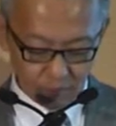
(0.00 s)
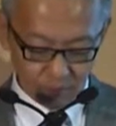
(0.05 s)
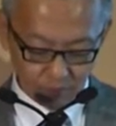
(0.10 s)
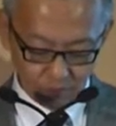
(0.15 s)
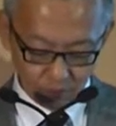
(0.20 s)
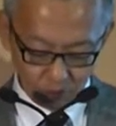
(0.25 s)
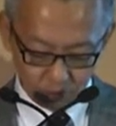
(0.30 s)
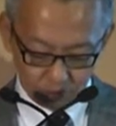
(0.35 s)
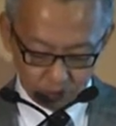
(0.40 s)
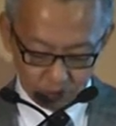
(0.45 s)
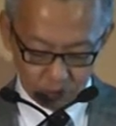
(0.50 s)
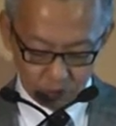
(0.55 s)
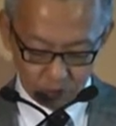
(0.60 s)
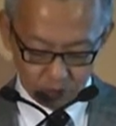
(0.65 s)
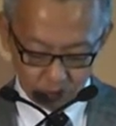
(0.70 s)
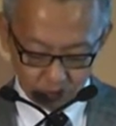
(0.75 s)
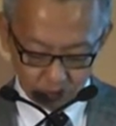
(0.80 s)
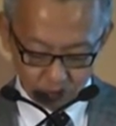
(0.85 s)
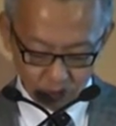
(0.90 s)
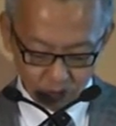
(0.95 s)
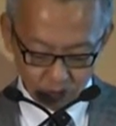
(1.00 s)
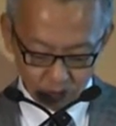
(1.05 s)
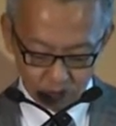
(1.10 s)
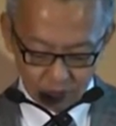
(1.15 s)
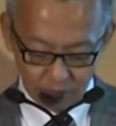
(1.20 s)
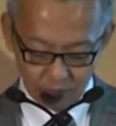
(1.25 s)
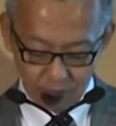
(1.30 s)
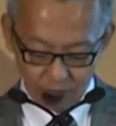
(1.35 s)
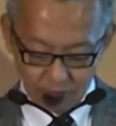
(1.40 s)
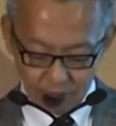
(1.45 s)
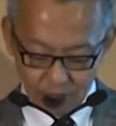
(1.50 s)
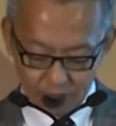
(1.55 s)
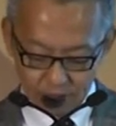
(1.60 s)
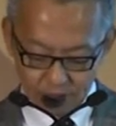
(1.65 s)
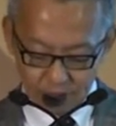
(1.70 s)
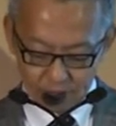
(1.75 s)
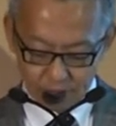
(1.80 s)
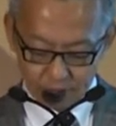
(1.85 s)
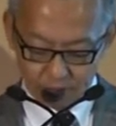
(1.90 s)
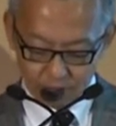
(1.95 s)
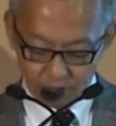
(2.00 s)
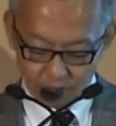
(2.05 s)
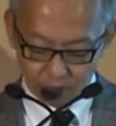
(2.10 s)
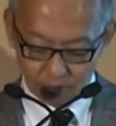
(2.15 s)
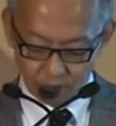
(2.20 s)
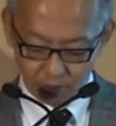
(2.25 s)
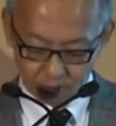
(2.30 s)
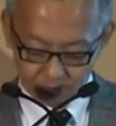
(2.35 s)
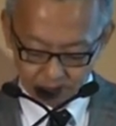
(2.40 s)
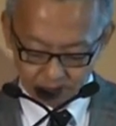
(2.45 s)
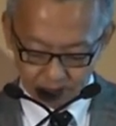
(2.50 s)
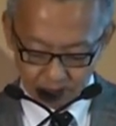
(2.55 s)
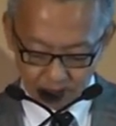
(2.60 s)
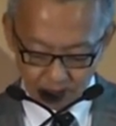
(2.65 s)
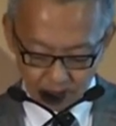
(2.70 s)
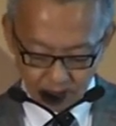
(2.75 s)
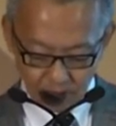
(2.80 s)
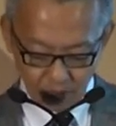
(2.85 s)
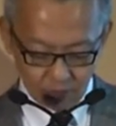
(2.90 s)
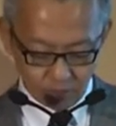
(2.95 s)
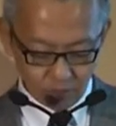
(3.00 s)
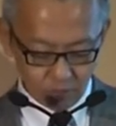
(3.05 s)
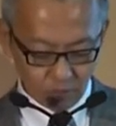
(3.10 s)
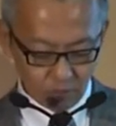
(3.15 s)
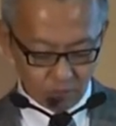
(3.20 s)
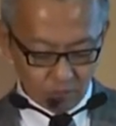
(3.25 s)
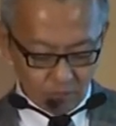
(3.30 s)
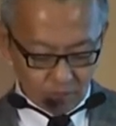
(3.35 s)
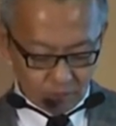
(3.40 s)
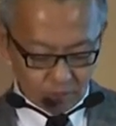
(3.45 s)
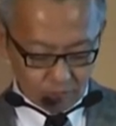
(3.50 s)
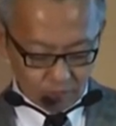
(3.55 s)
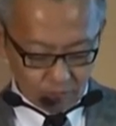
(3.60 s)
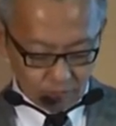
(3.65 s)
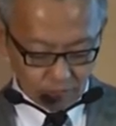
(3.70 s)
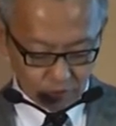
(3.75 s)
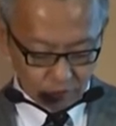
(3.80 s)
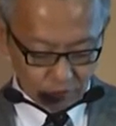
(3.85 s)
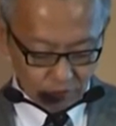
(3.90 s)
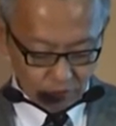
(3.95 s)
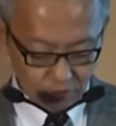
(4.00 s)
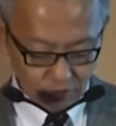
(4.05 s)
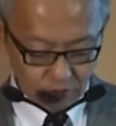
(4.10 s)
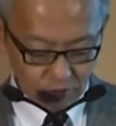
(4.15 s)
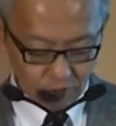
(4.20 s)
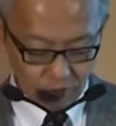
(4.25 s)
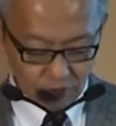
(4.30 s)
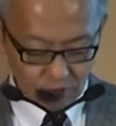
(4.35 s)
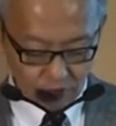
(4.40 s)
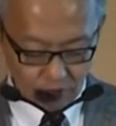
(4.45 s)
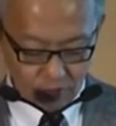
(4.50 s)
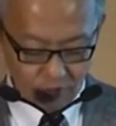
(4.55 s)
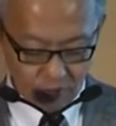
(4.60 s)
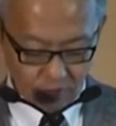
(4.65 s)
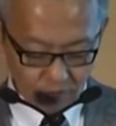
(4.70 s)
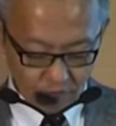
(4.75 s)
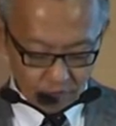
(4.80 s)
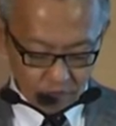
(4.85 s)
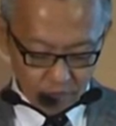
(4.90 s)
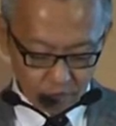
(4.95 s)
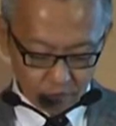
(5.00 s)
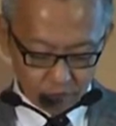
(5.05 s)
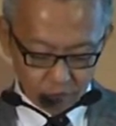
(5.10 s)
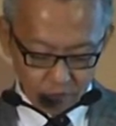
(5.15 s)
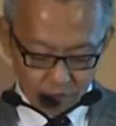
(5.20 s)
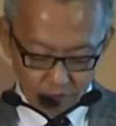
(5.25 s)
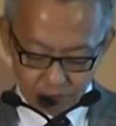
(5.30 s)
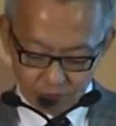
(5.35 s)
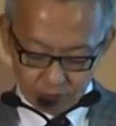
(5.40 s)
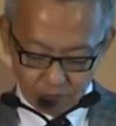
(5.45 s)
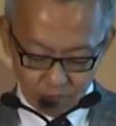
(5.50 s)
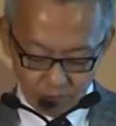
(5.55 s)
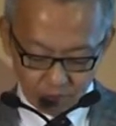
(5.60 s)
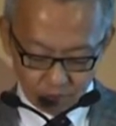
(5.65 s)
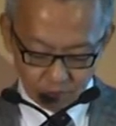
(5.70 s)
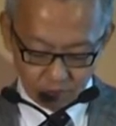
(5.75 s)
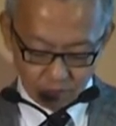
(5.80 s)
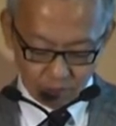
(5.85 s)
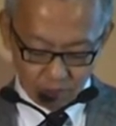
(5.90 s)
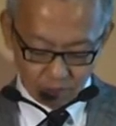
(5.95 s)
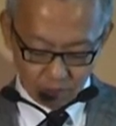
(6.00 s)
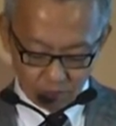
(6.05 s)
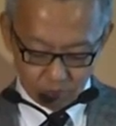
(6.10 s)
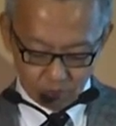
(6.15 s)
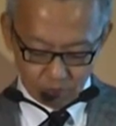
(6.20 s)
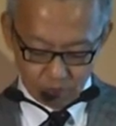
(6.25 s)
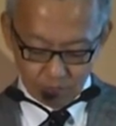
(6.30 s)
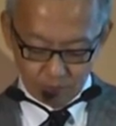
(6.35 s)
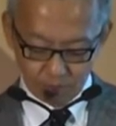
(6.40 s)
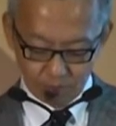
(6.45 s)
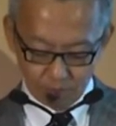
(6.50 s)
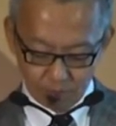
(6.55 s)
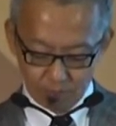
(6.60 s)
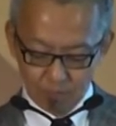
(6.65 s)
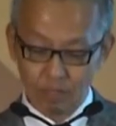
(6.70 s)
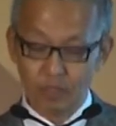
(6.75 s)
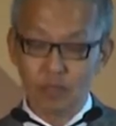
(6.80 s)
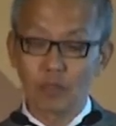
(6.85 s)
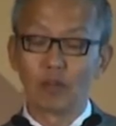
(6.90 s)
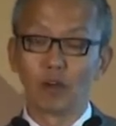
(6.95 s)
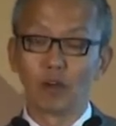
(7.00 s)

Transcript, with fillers: developed for the Asian market to meet the unique needs and lifestyle of customers